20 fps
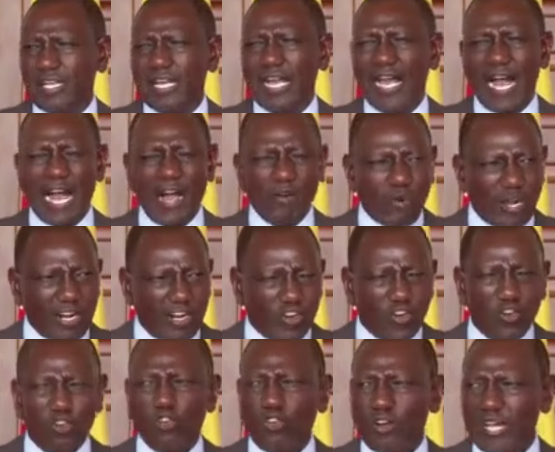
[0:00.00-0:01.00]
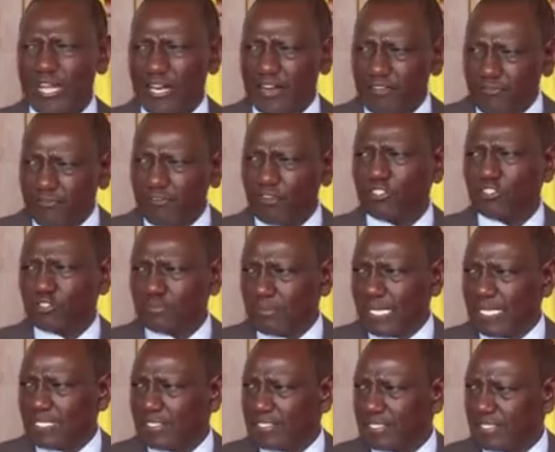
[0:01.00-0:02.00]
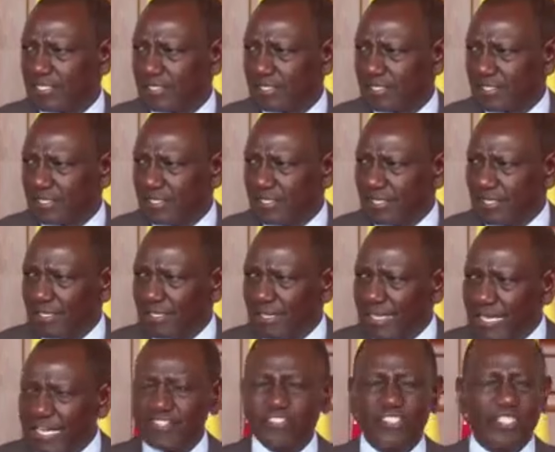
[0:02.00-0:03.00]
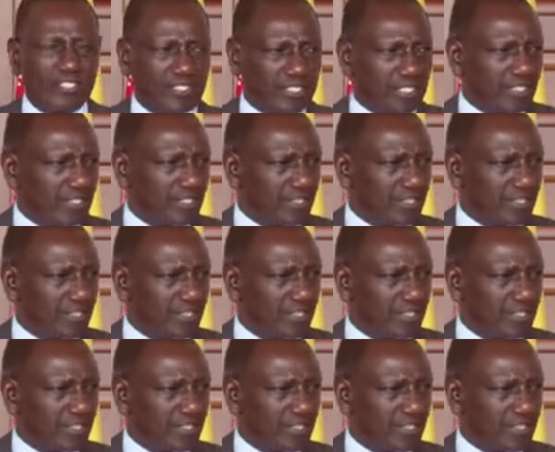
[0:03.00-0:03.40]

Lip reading: our law enforcement agencies